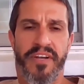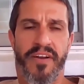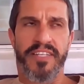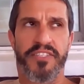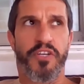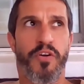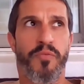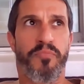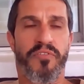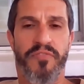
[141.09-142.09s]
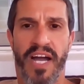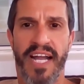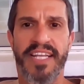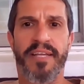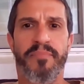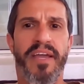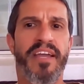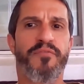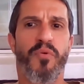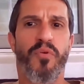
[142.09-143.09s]
All right, so providing,
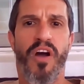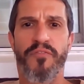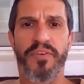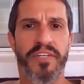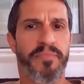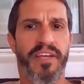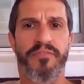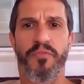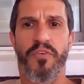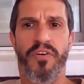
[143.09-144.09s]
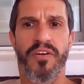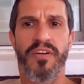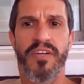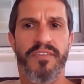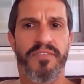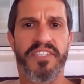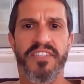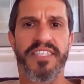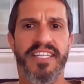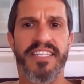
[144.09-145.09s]
paying for, offering to pay for,
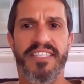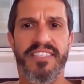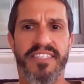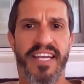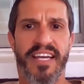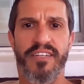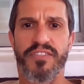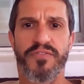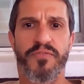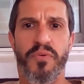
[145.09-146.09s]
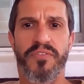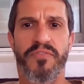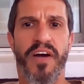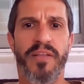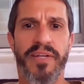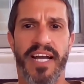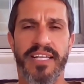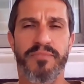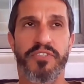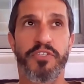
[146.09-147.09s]
facilitating discounts for the following
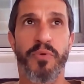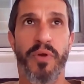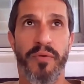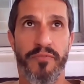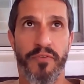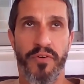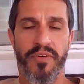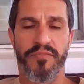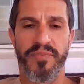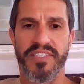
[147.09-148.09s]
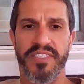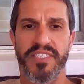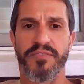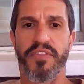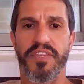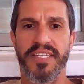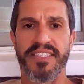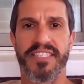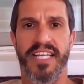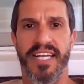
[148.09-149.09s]
items to a referrer of business for
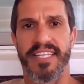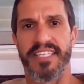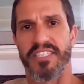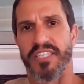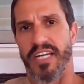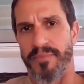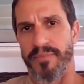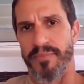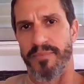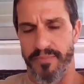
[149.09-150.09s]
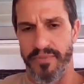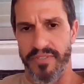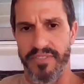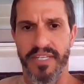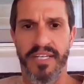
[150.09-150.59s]
things like, and these are the common examples,